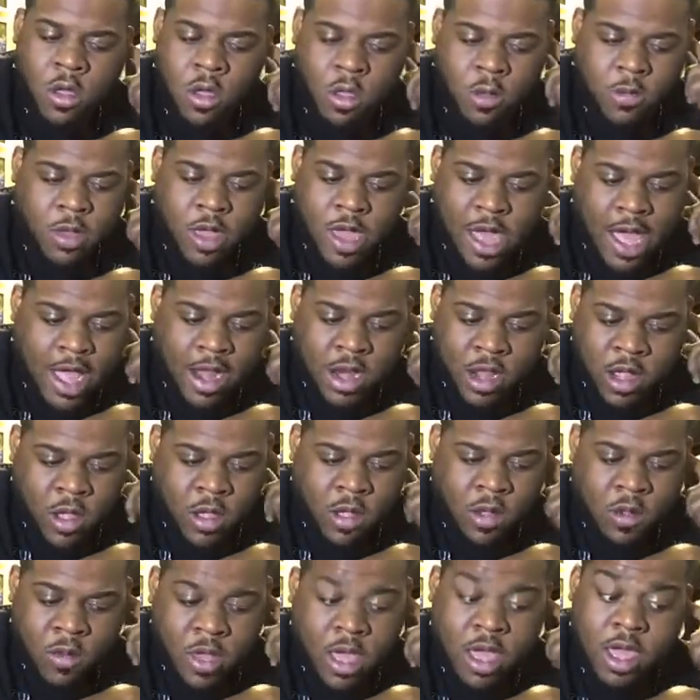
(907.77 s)
But
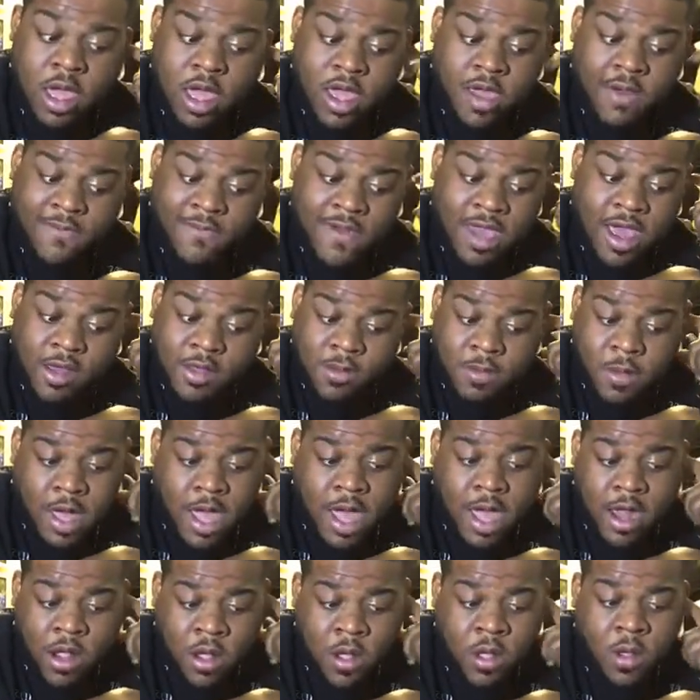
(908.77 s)
goddamn, hell yeah, facts. But
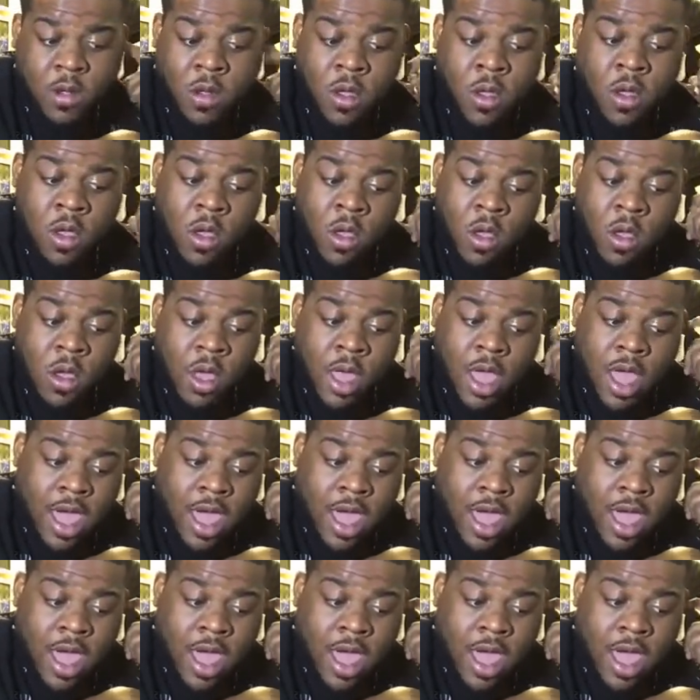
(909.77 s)
goddamn,